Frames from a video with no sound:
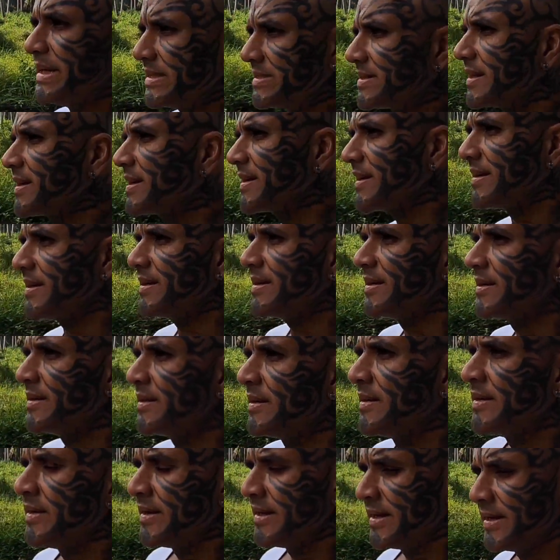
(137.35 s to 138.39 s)
basically
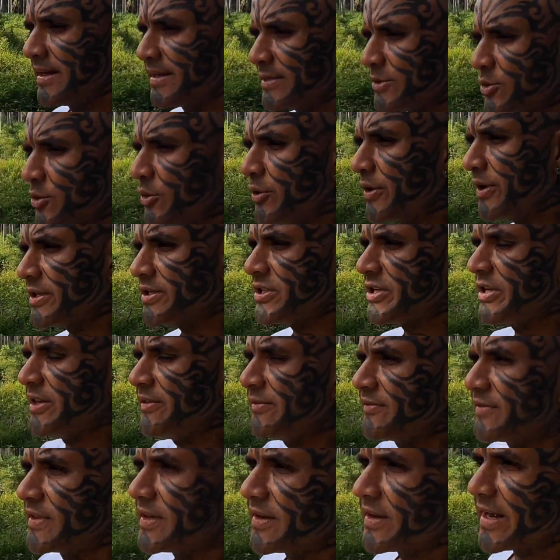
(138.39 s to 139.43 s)
is going to
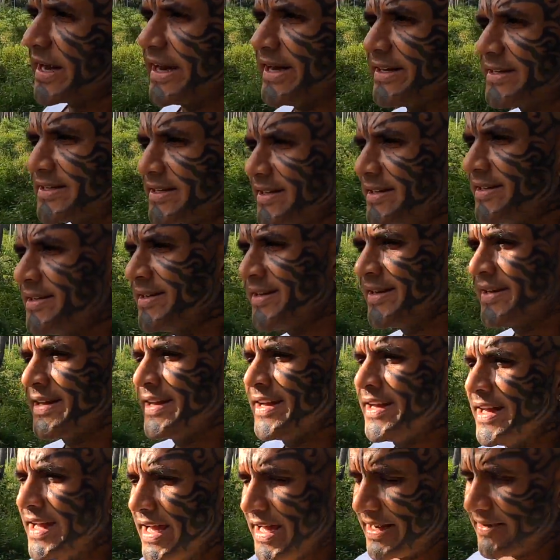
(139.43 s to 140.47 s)
achieve the great
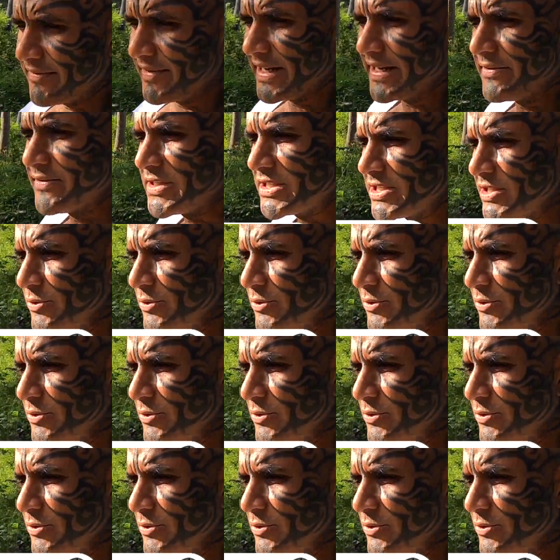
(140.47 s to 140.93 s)
and whenever